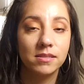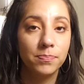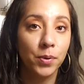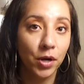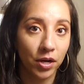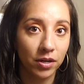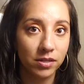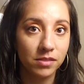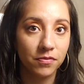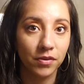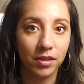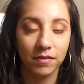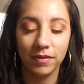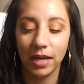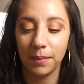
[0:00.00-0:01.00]
perks for
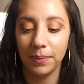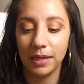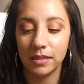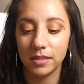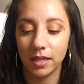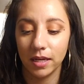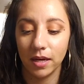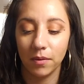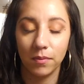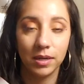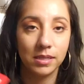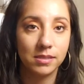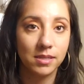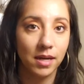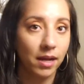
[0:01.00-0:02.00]
the VIP ticket
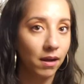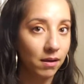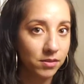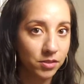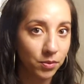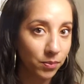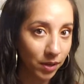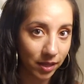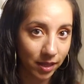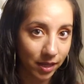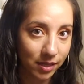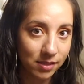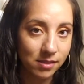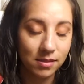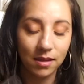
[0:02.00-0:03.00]
was that I got to wear
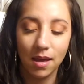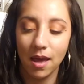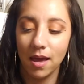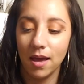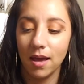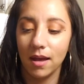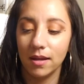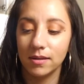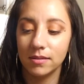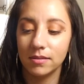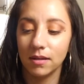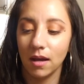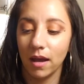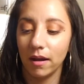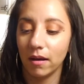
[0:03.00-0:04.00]
this and
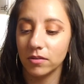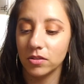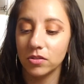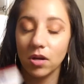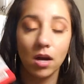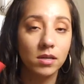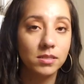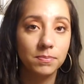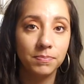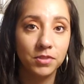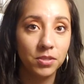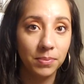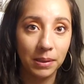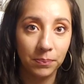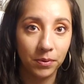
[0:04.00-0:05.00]
I got to talk
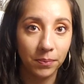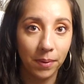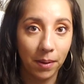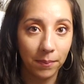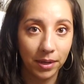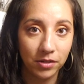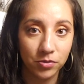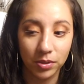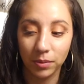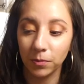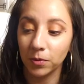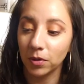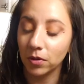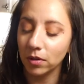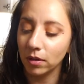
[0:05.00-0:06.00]
to people about my dream
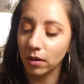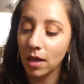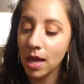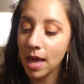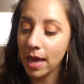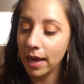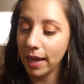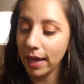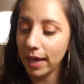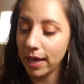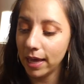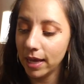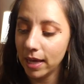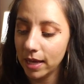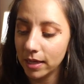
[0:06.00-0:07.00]
role.
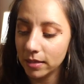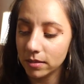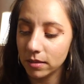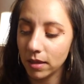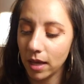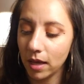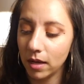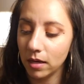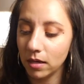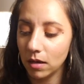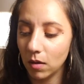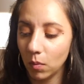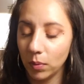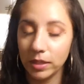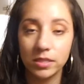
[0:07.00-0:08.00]
And
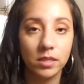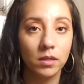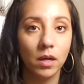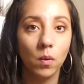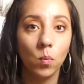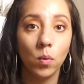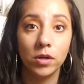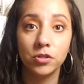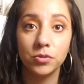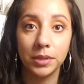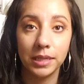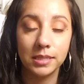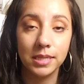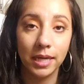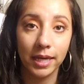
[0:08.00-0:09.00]
then we did get one
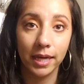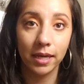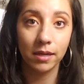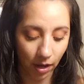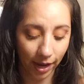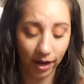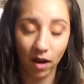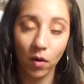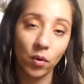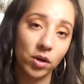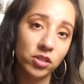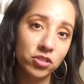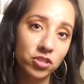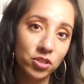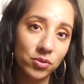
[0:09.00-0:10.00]
drink ticket. I got
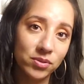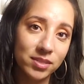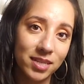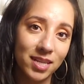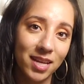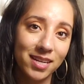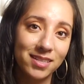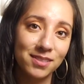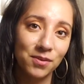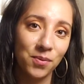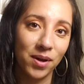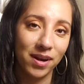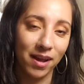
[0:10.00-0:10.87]
orange juice because I didn't want